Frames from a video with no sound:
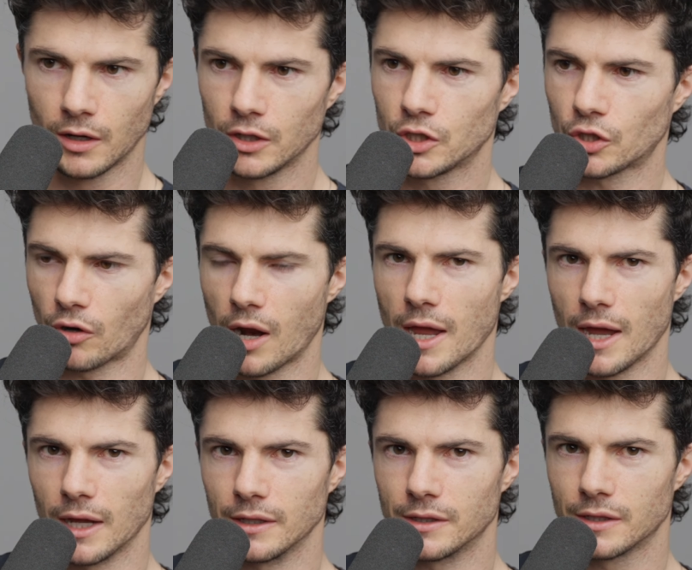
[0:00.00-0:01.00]

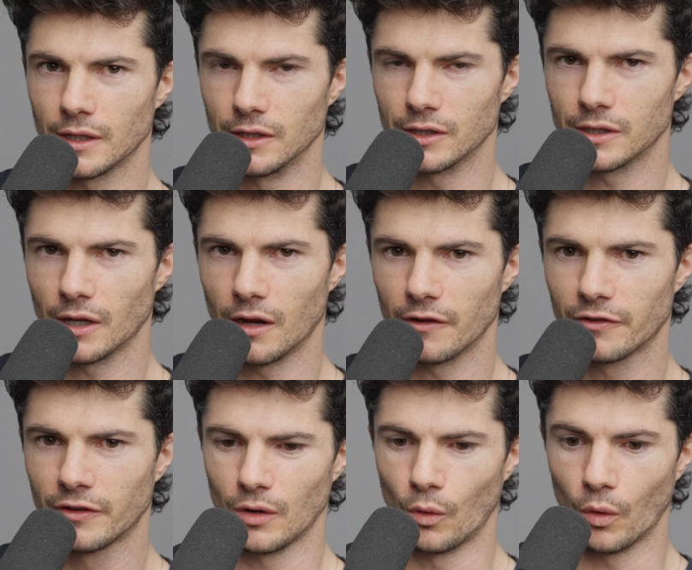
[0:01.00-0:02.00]
triads and
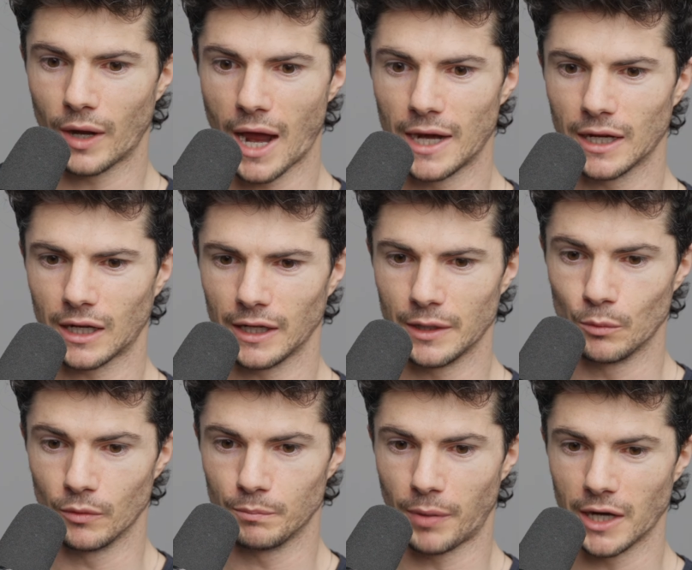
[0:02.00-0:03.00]
stuff organically
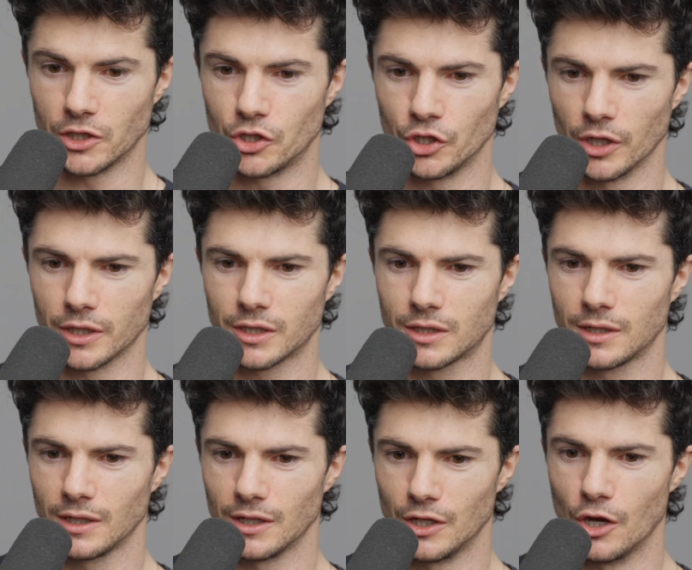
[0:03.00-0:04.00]
by just
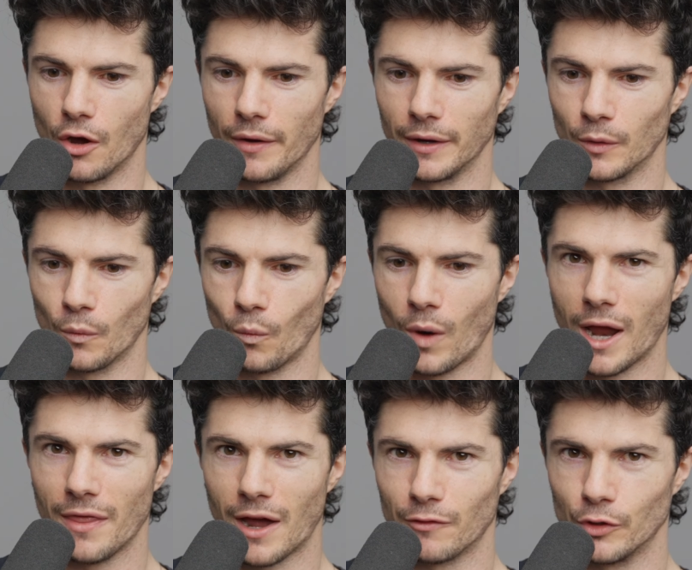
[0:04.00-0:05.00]
knowing where
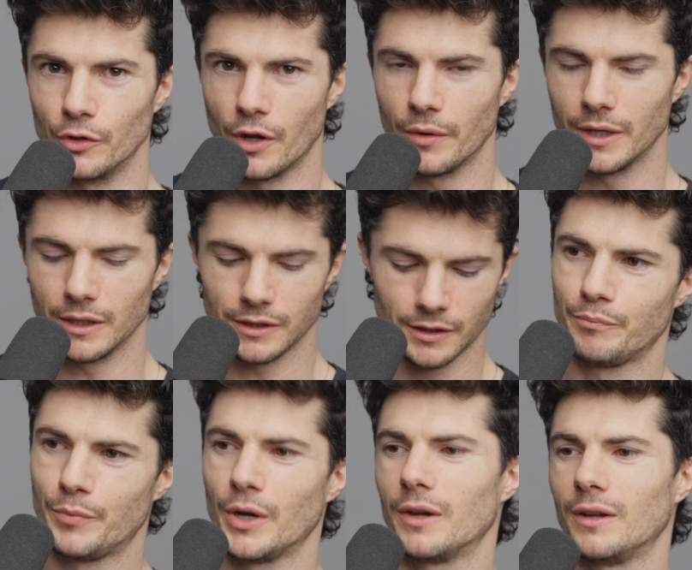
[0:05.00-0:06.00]
that root note is.
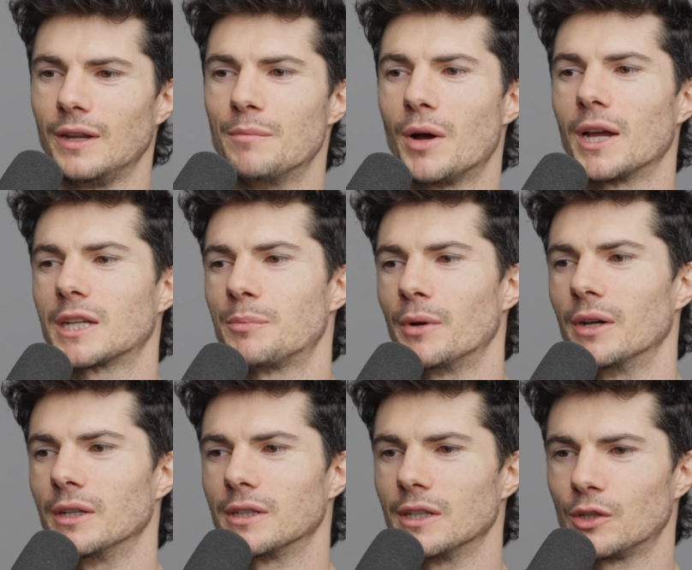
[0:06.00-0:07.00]
But in my
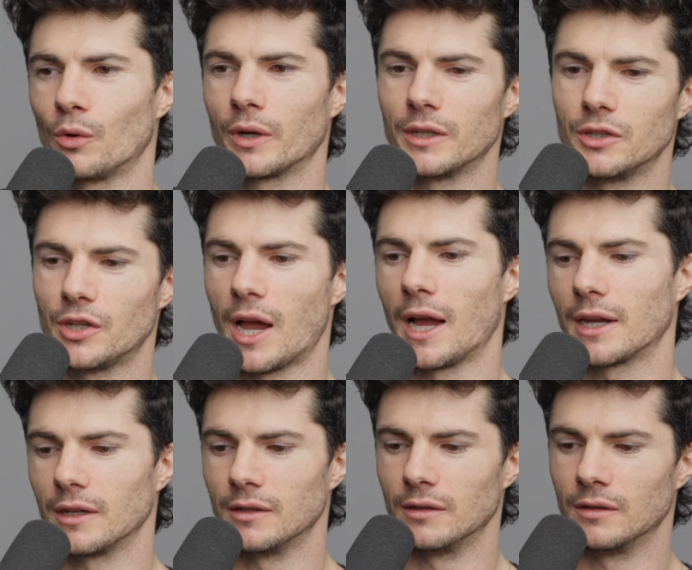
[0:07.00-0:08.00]
experience in talking to Jack
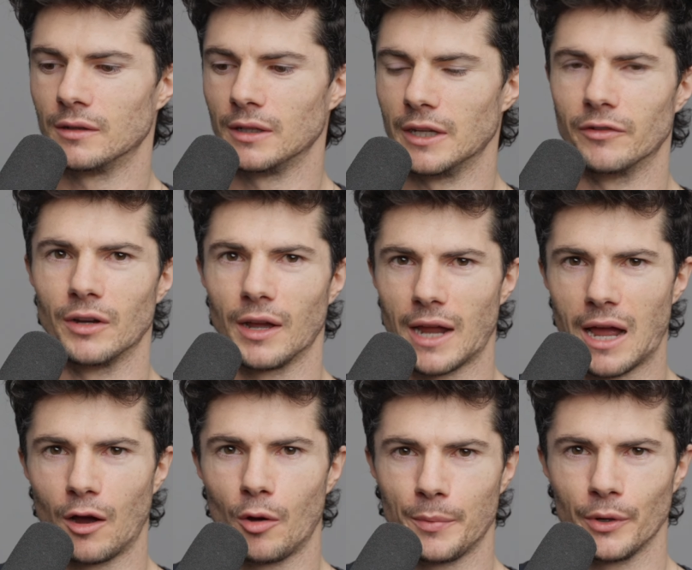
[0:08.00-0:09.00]
and even like
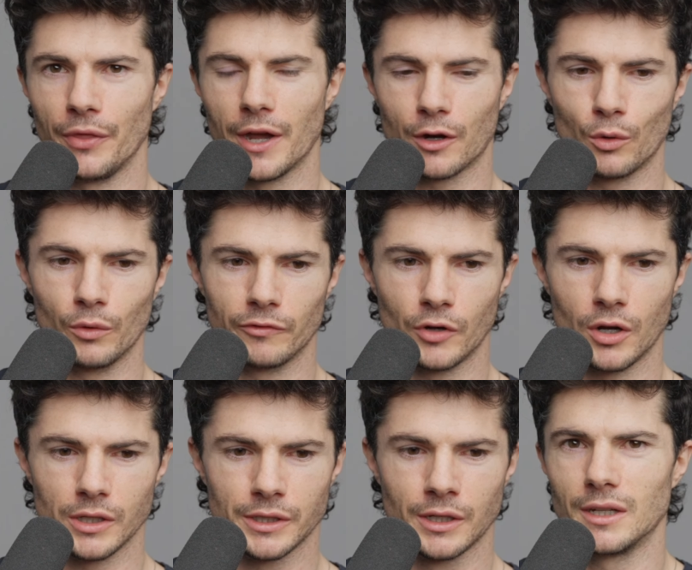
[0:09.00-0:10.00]
hopping on that call with
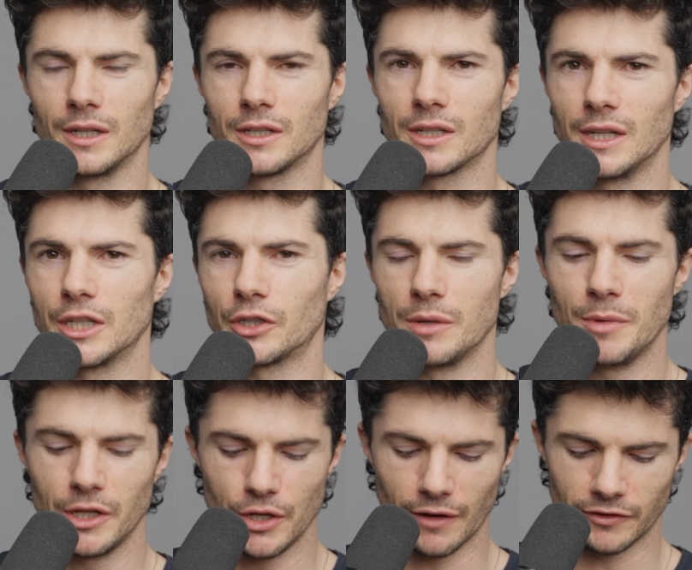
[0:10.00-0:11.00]
Ross, it doesn't literally
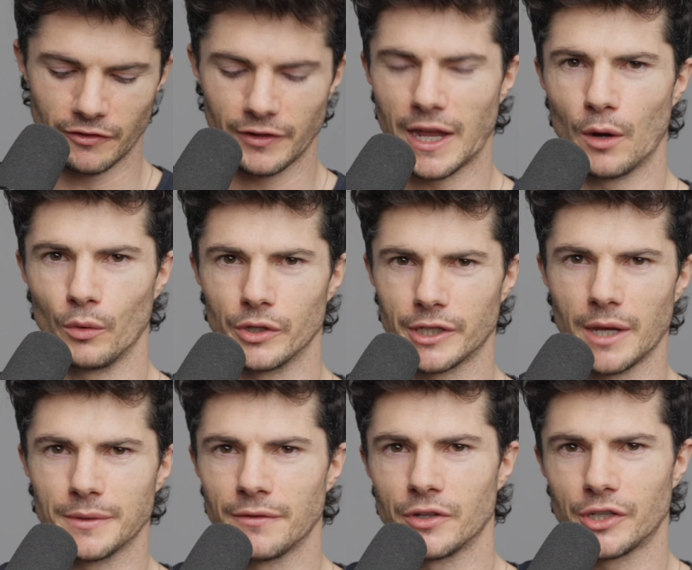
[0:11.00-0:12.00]
mean that you have to forget all the
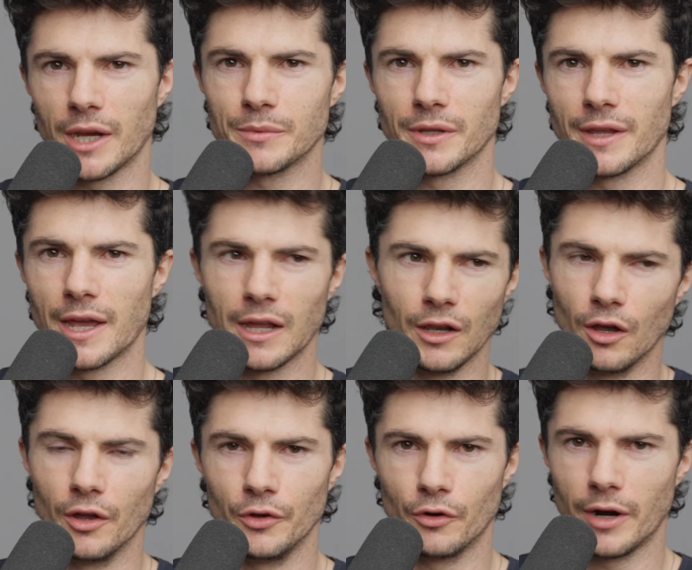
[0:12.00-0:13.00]
shapes. If the shapes are there
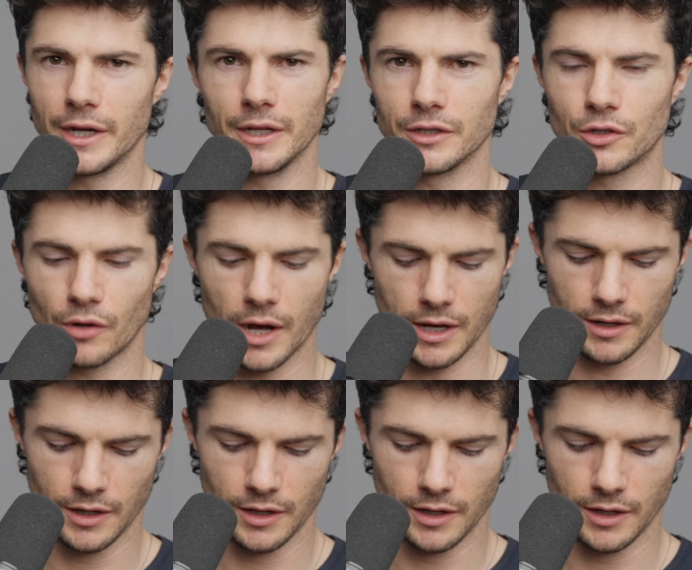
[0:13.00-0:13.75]
learned already, it's great,